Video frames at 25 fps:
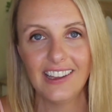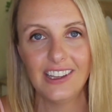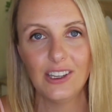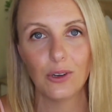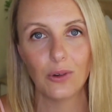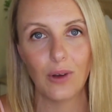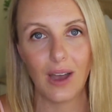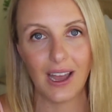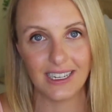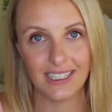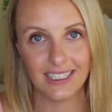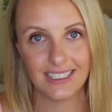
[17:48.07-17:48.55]

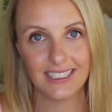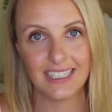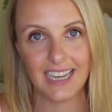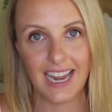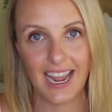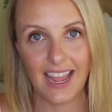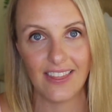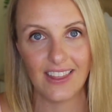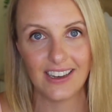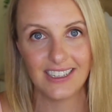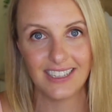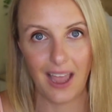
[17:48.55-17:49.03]
you'll
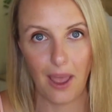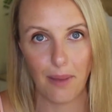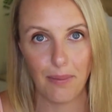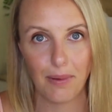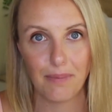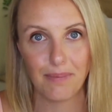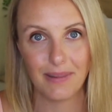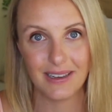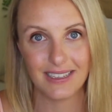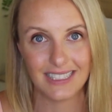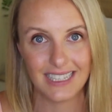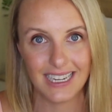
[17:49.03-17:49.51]
understand the type
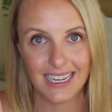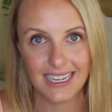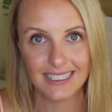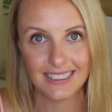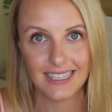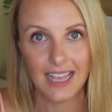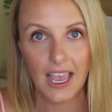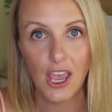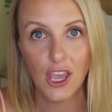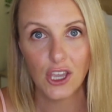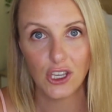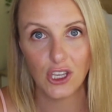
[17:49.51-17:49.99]
of
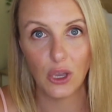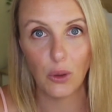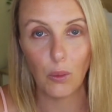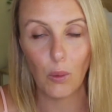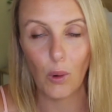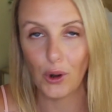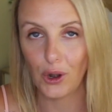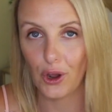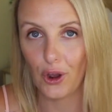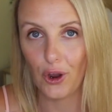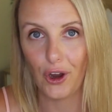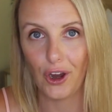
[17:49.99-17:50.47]
business you
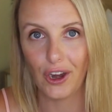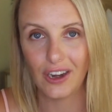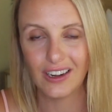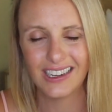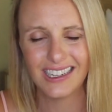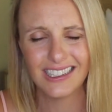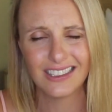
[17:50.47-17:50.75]
want to own.